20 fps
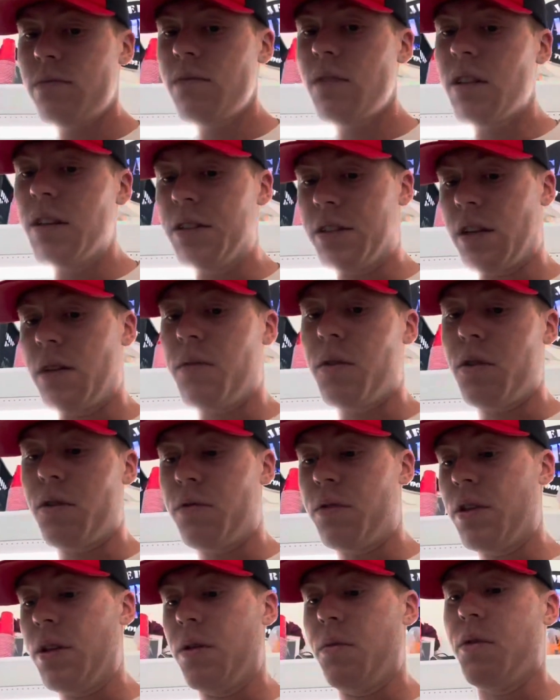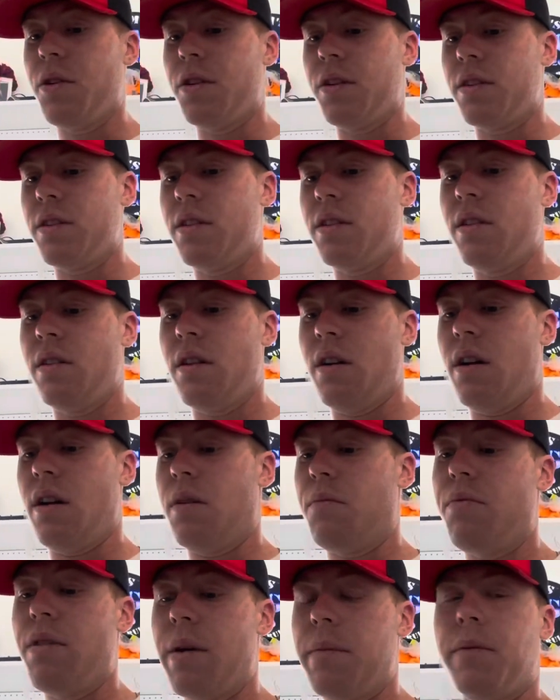this converter really works on a
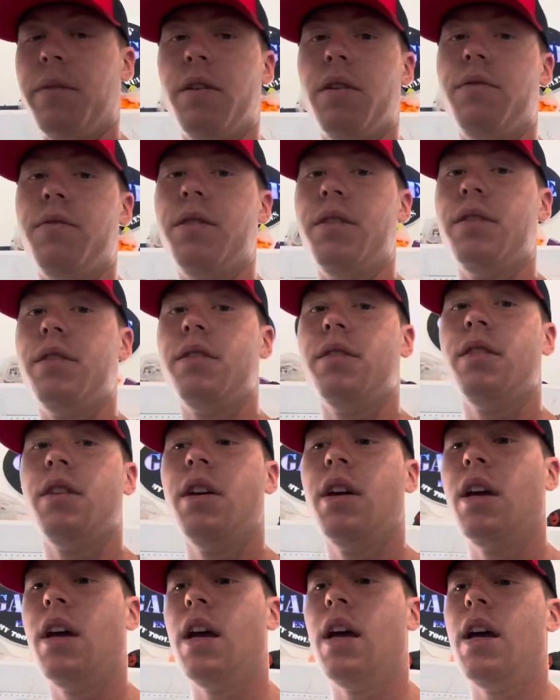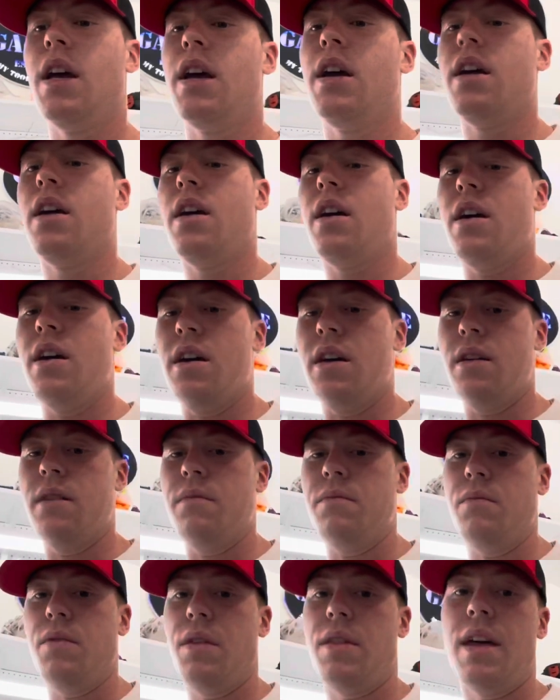prep surface,
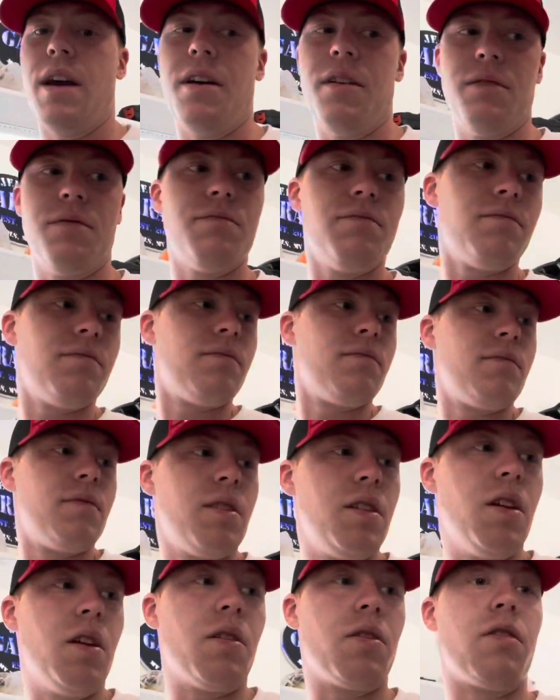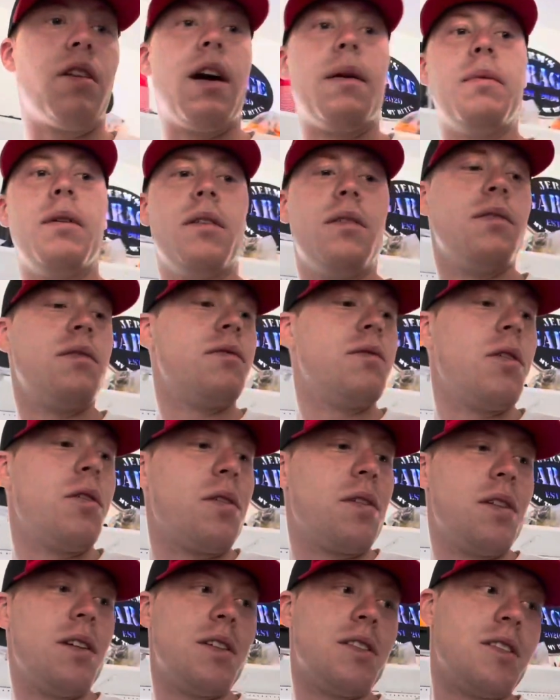without, crappy road
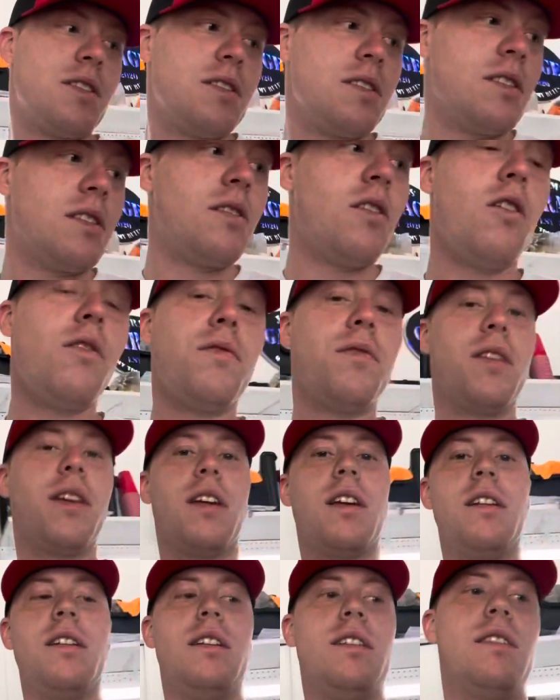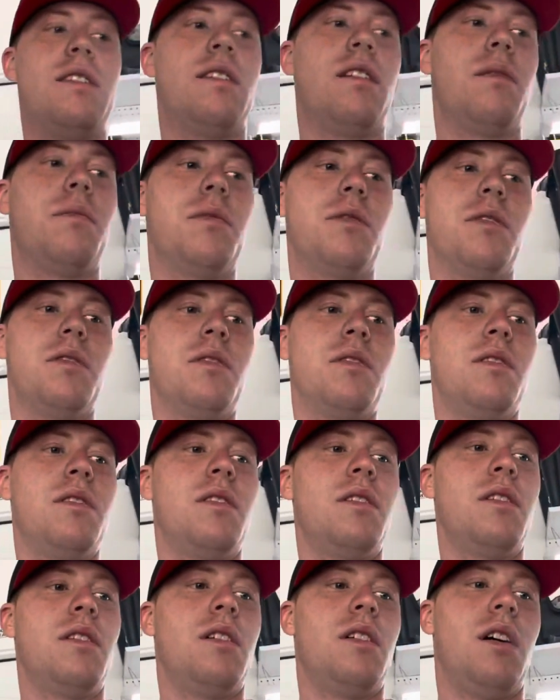conditions, and hopefully get a decent number.
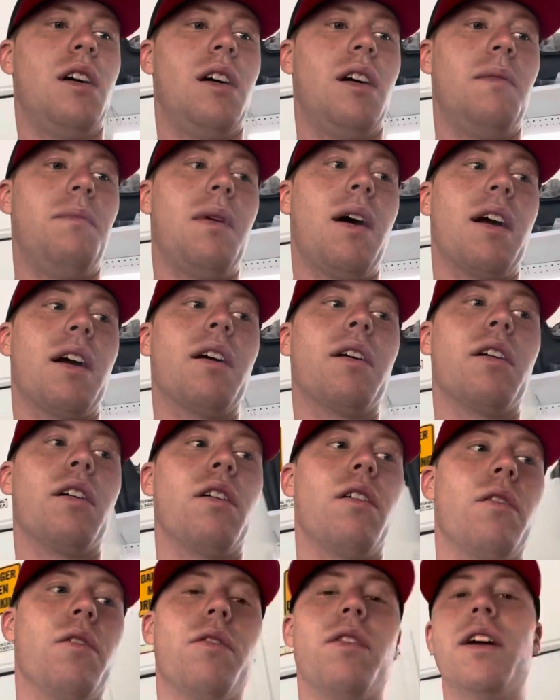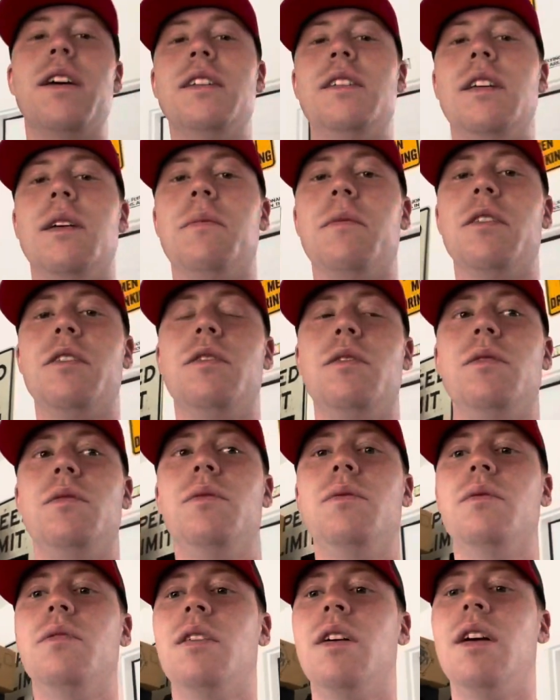I'm not gonna go crazy. I'm gonna do